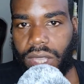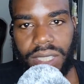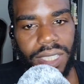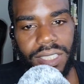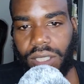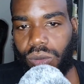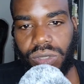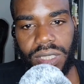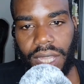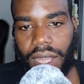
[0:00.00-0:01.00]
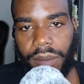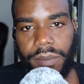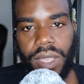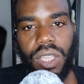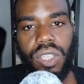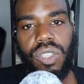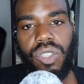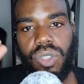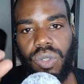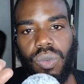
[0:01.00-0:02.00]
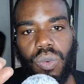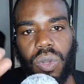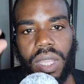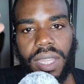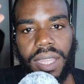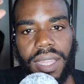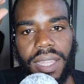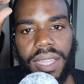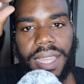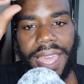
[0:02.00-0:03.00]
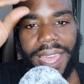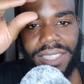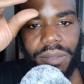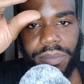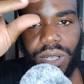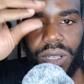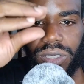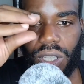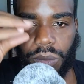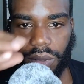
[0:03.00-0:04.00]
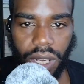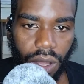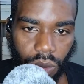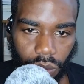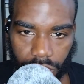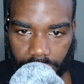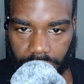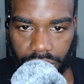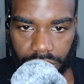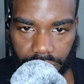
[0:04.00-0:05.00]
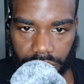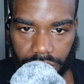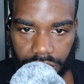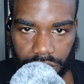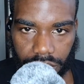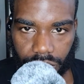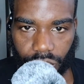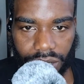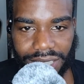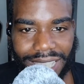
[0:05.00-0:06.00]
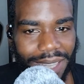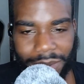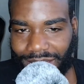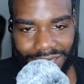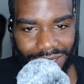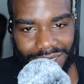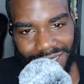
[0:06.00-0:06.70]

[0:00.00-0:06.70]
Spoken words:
This don't stop. You, as above, so below. What does that mean?